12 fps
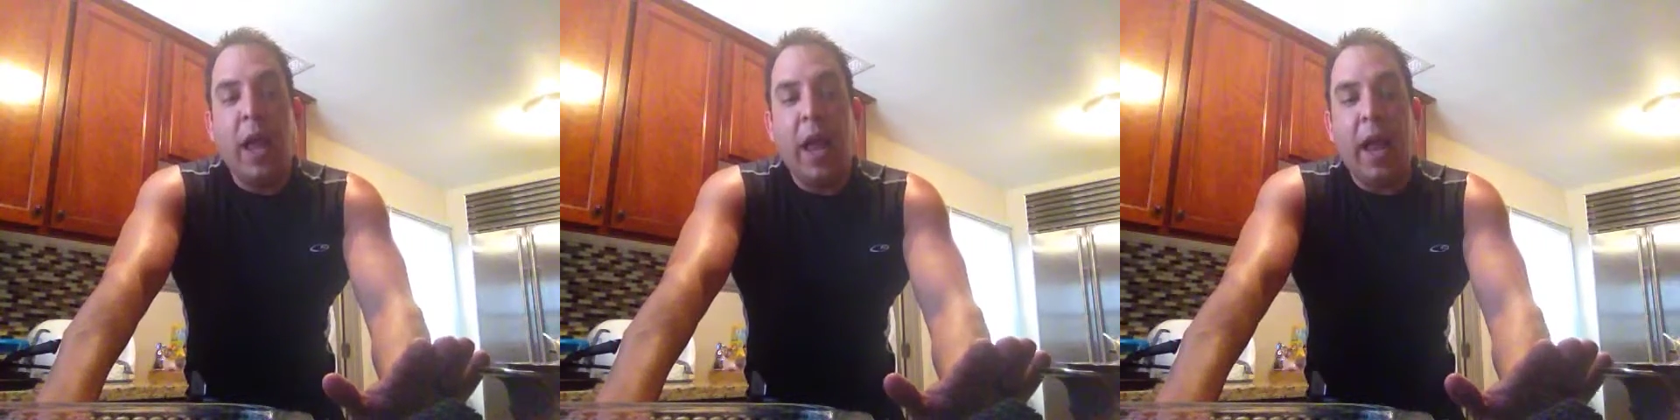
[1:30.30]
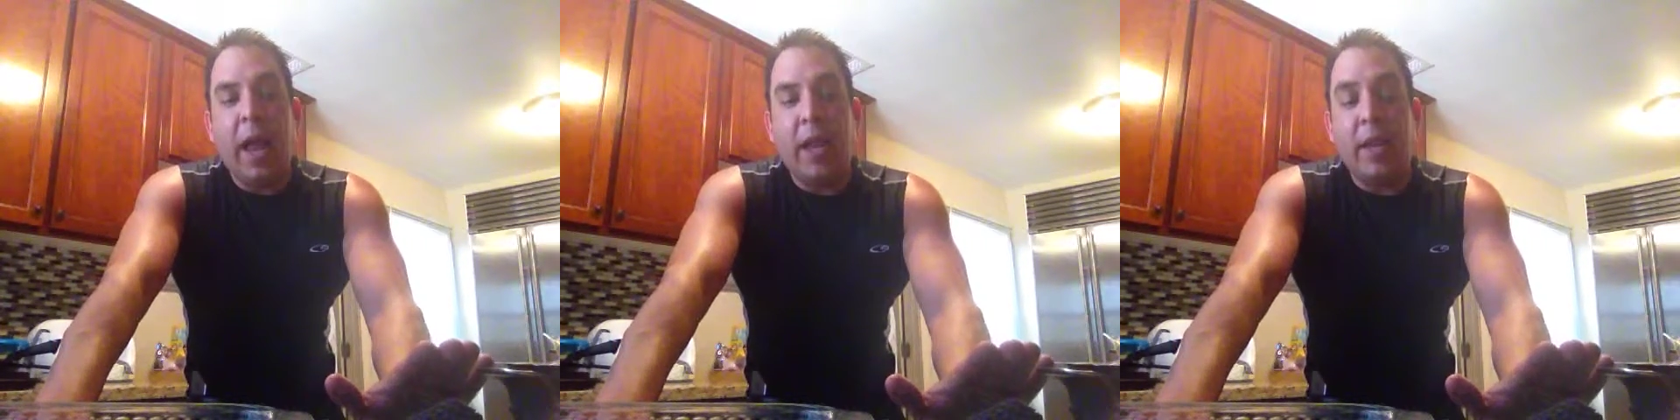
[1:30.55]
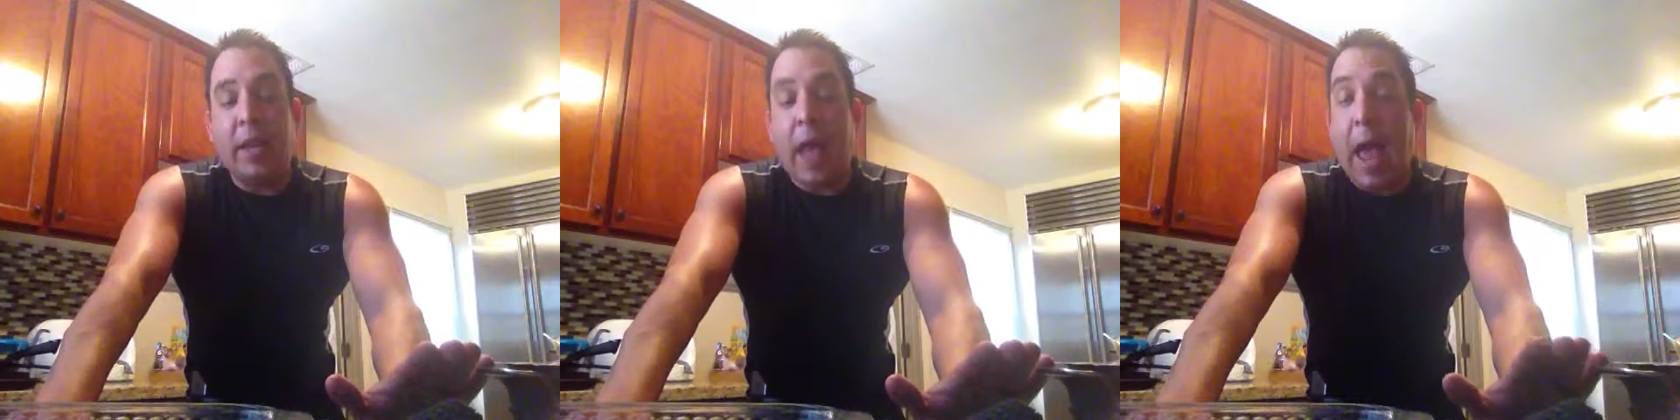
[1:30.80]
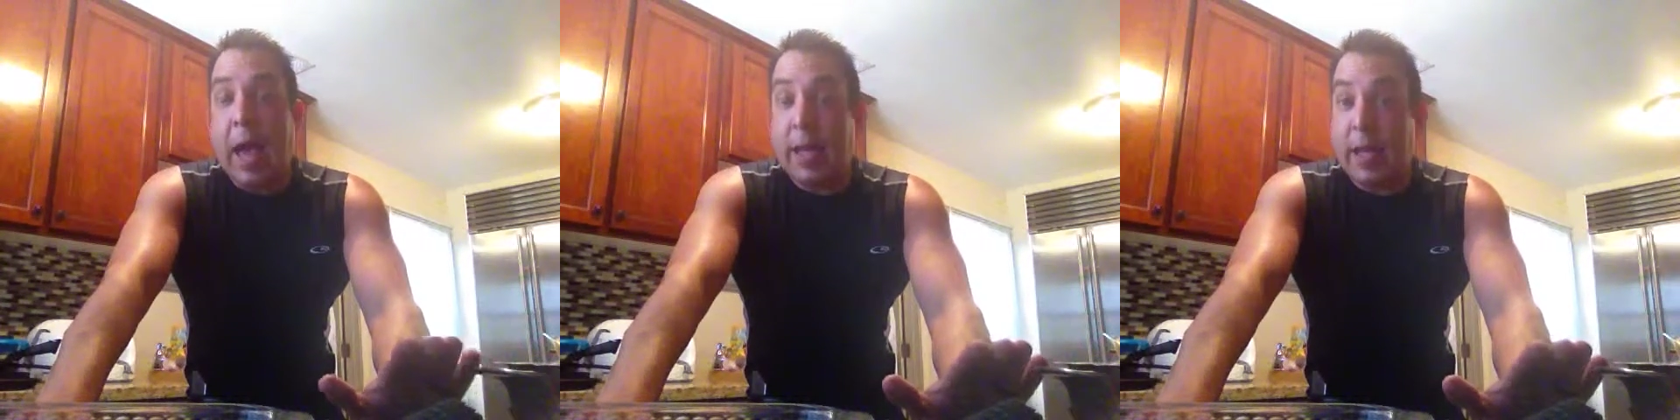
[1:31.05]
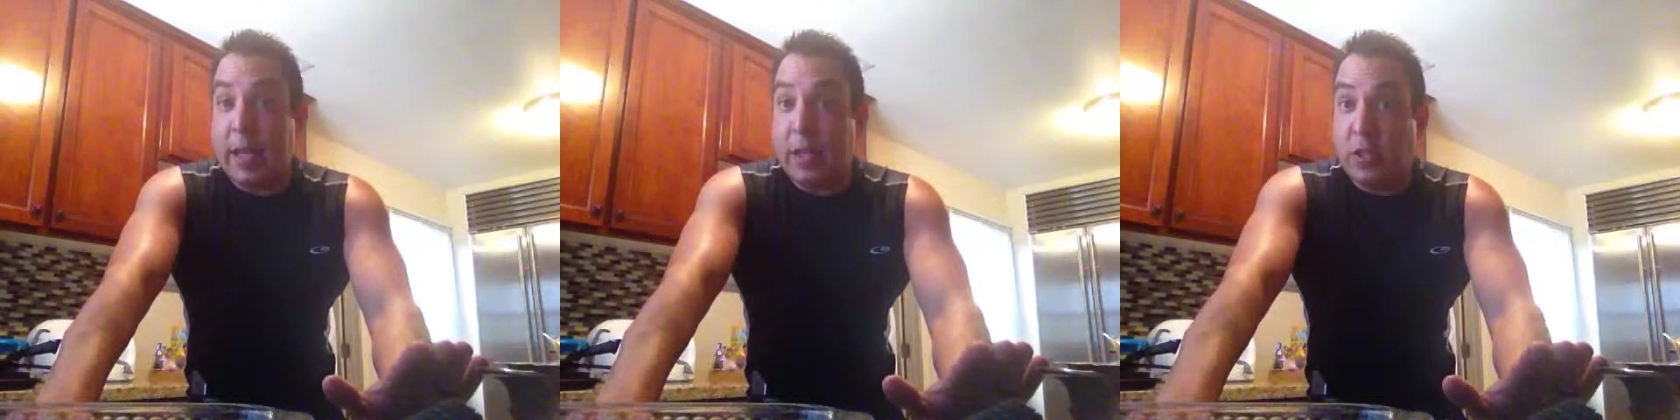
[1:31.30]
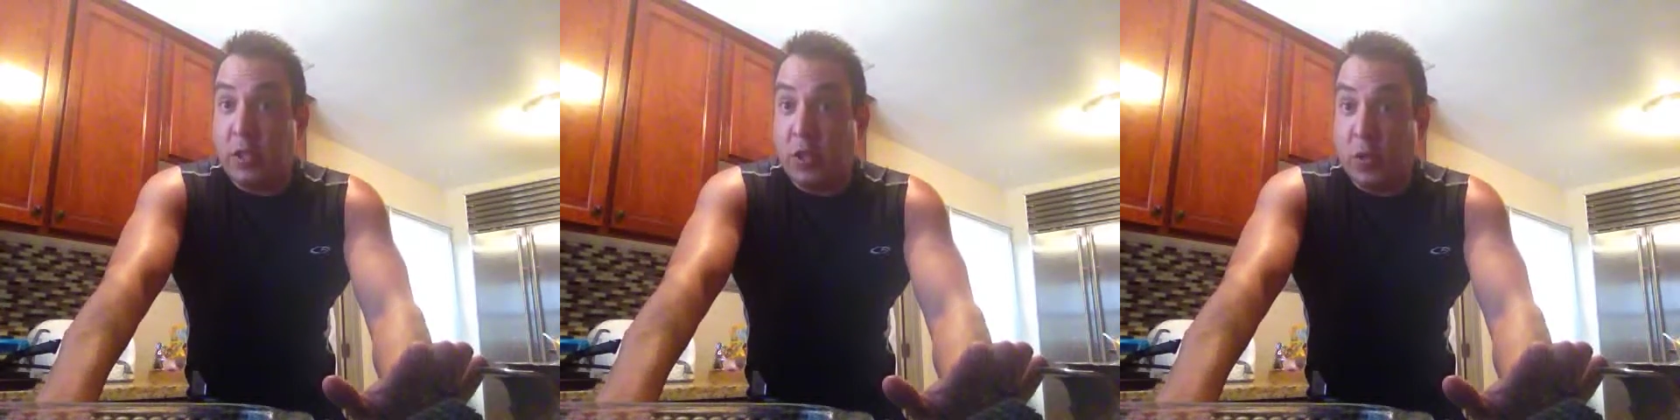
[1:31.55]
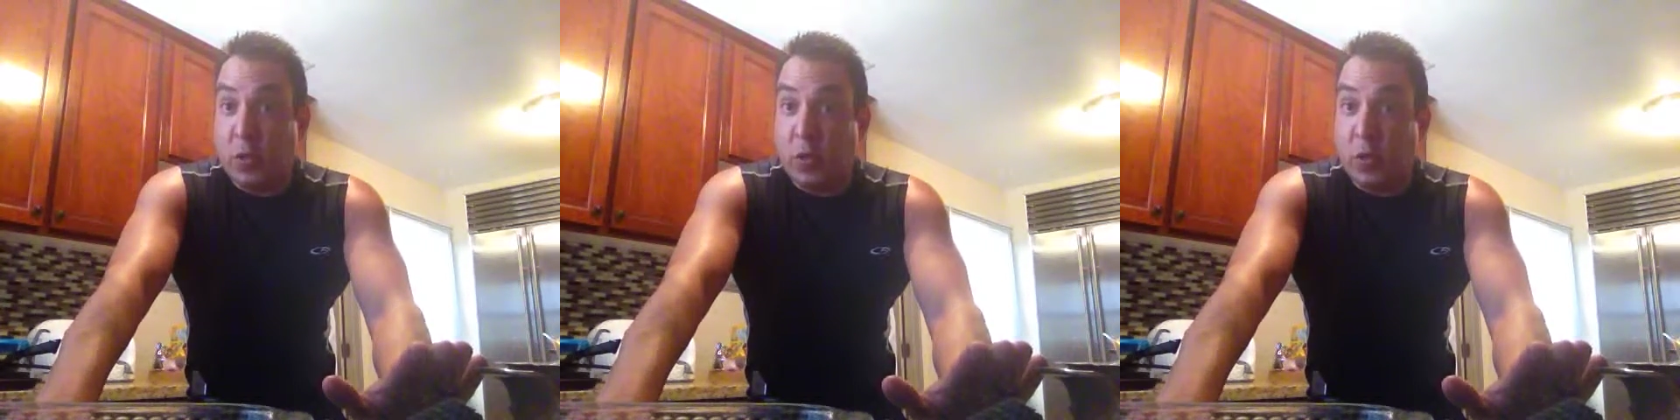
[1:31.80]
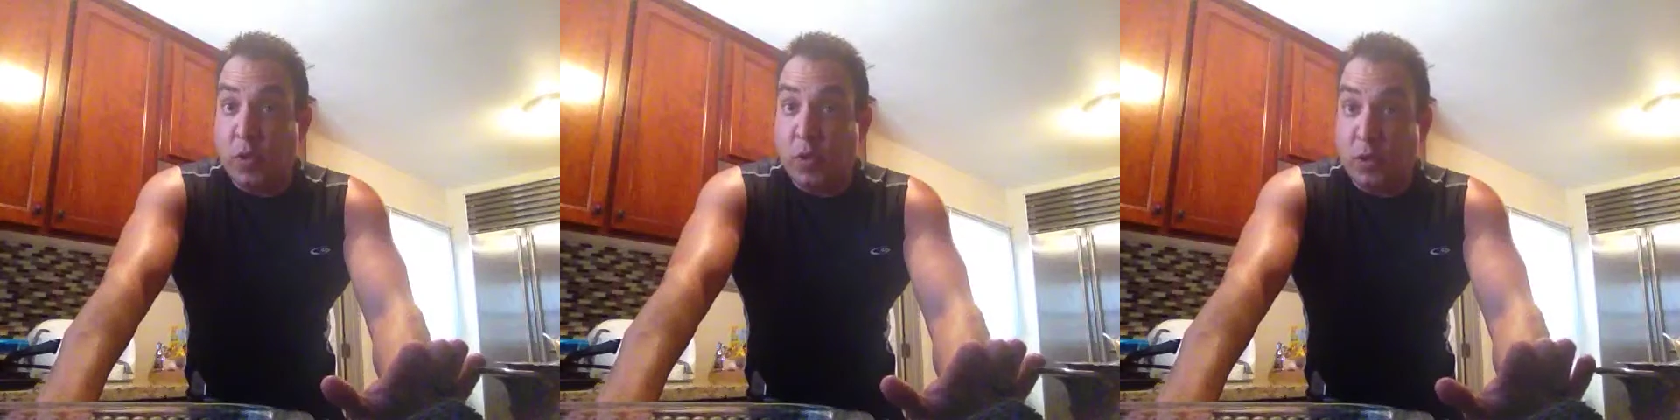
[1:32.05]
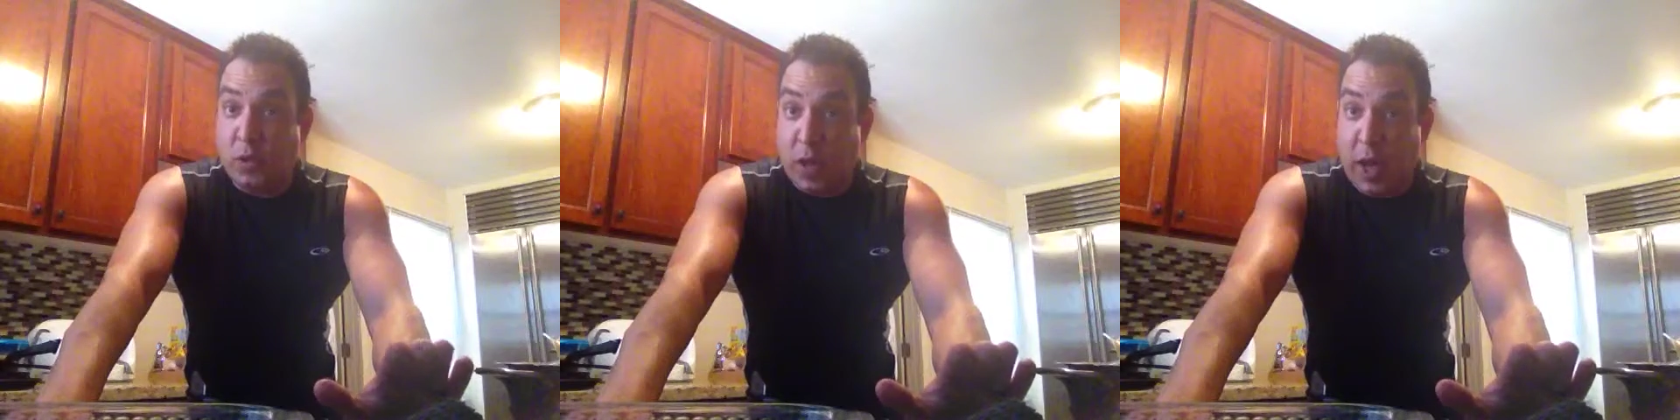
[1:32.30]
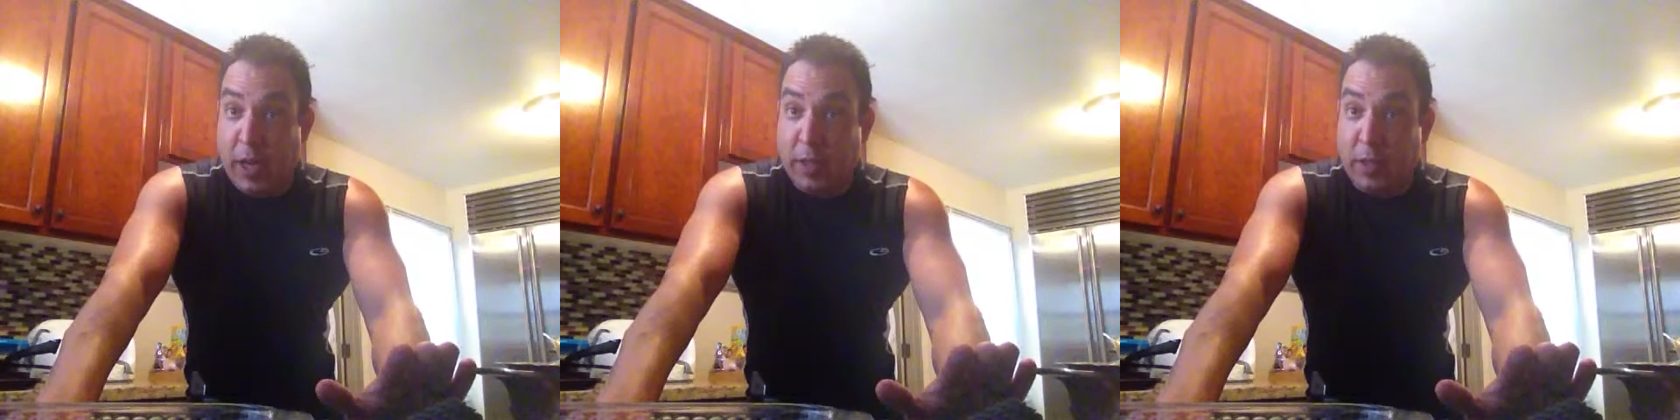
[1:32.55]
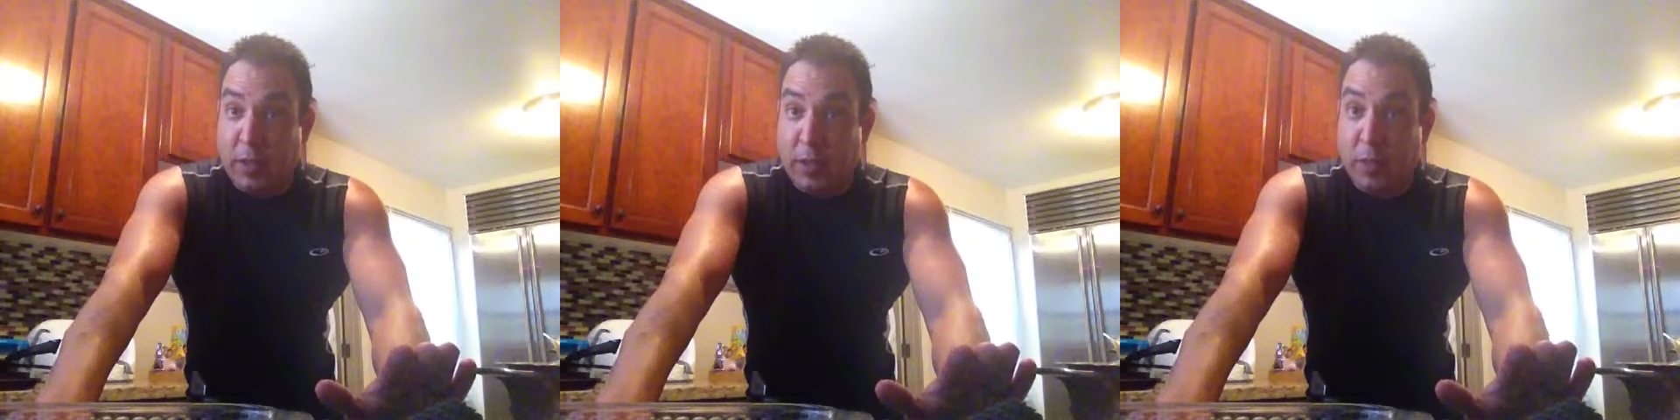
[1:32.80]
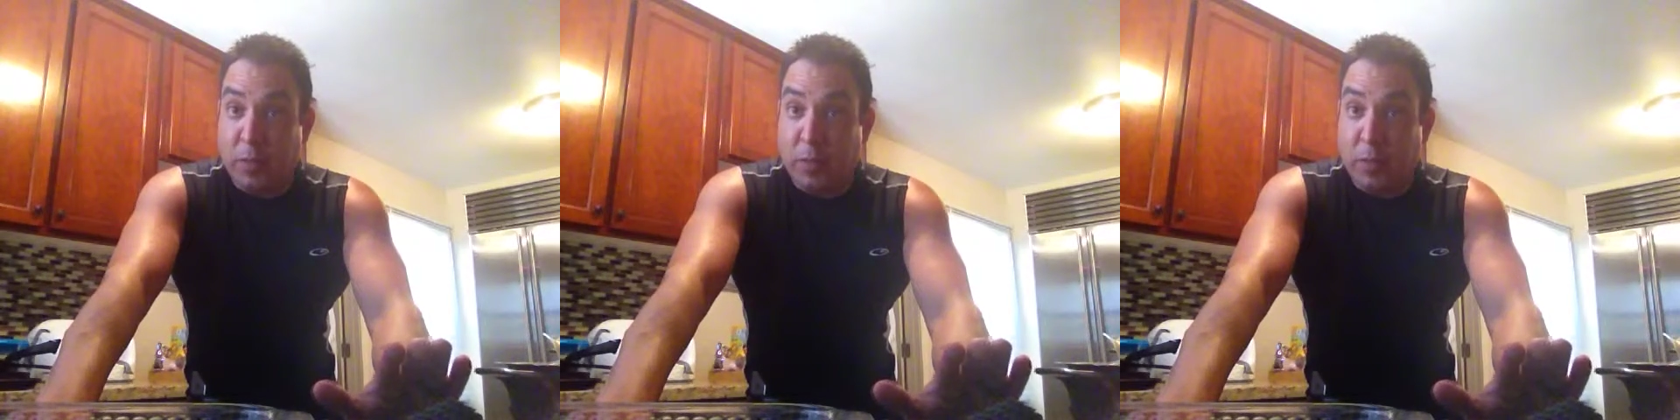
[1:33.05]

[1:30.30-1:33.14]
and added it to the sauce,